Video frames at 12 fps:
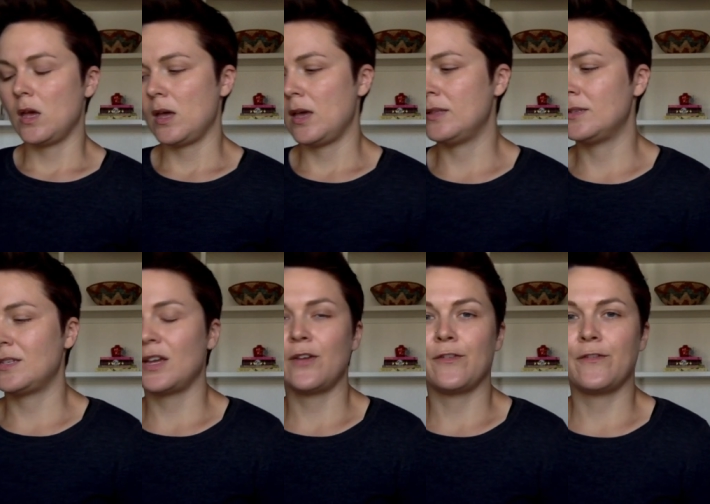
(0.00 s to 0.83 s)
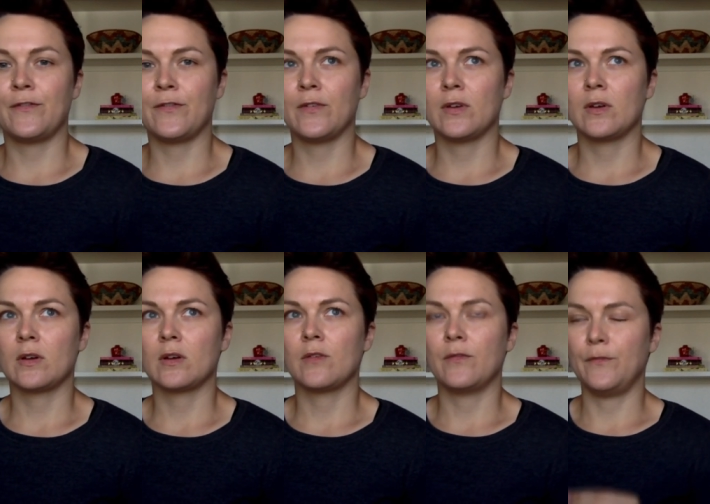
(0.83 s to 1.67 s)
instead of
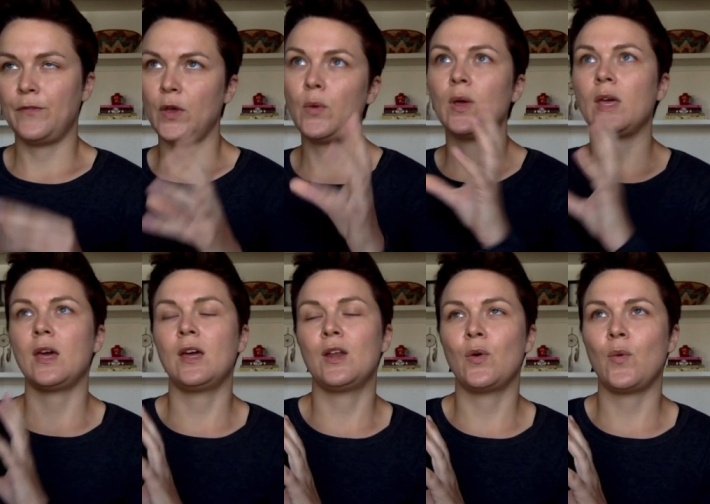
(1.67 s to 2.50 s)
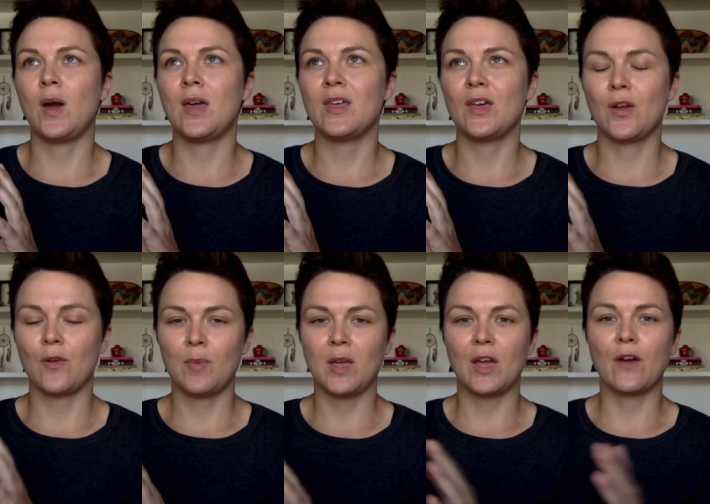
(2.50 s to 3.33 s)
viewing it in a way that you're
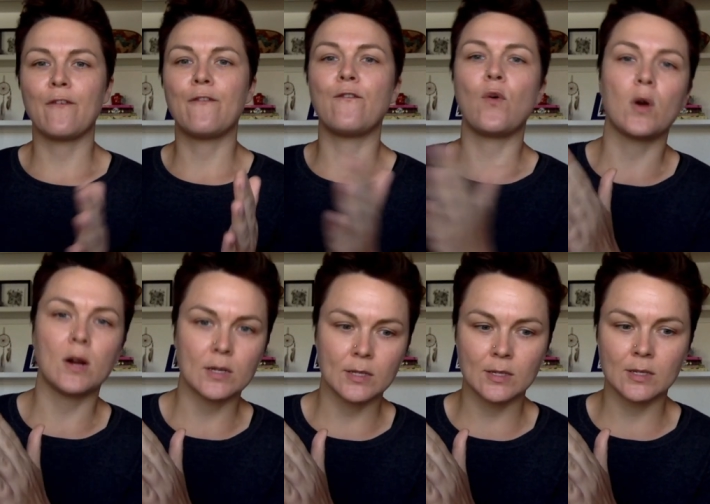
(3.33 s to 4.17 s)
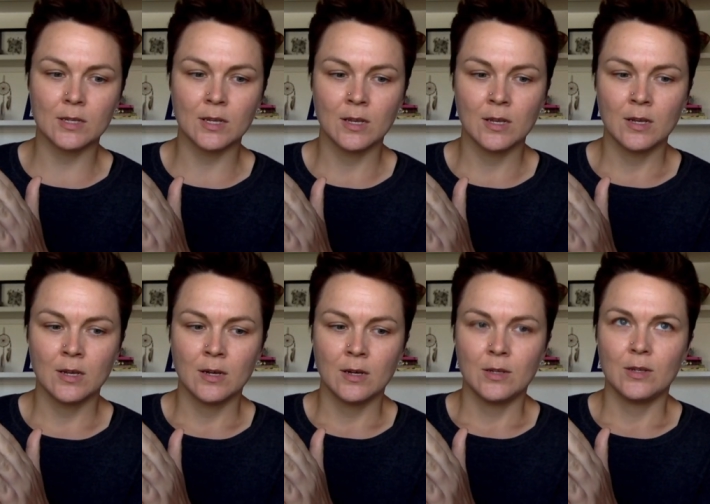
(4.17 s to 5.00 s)
being forced
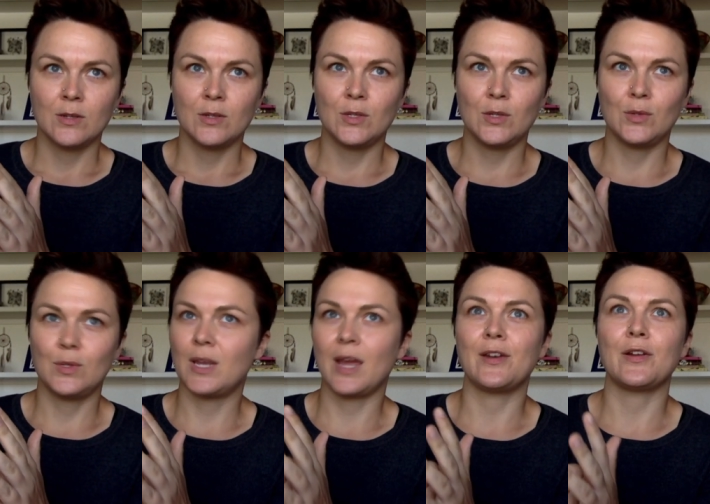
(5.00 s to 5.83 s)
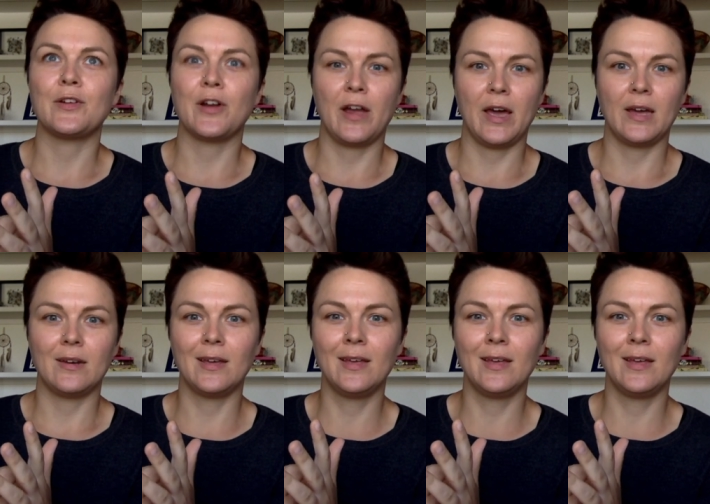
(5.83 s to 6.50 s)
to stand on your head.